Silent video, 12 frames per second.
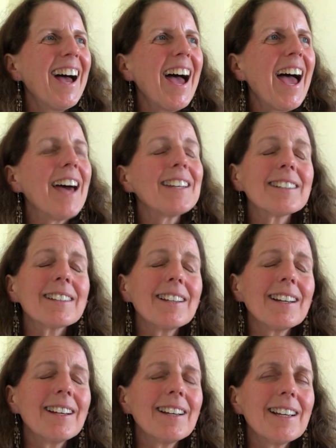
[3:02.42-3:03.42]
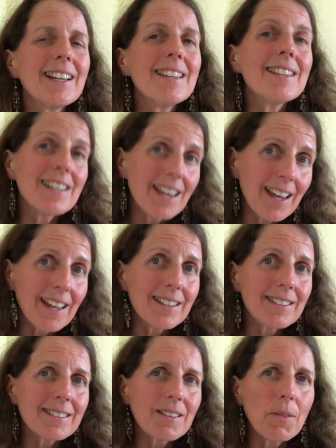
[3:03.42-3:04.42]
And in the
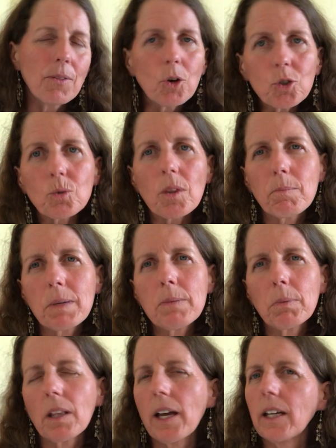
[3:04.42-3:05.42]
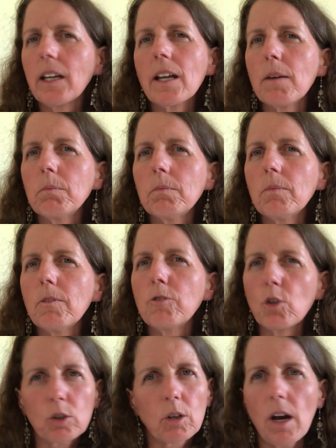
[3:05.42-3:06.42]
end, those were the people I ended up
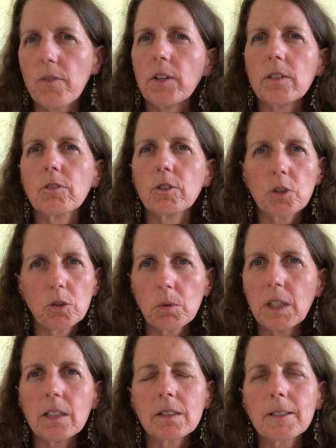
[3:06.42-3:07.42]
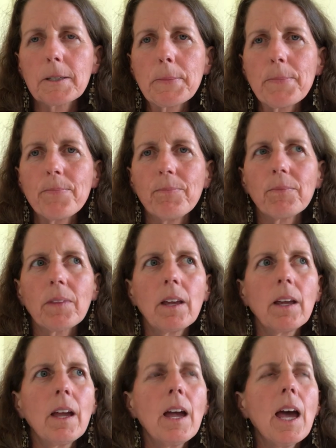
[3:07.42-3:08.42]
photographing for 2 weeks.
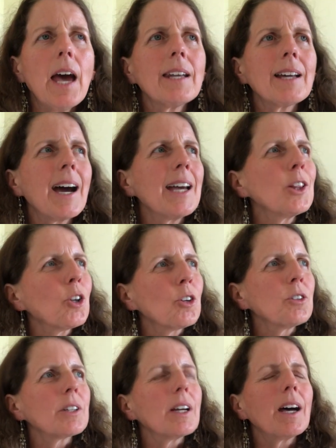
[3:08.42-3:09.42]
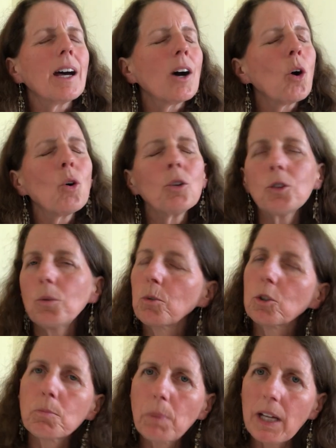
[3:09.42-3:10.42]
And I learned a whole new
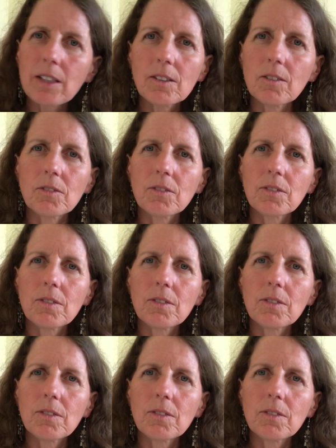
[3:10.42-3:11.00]
perspective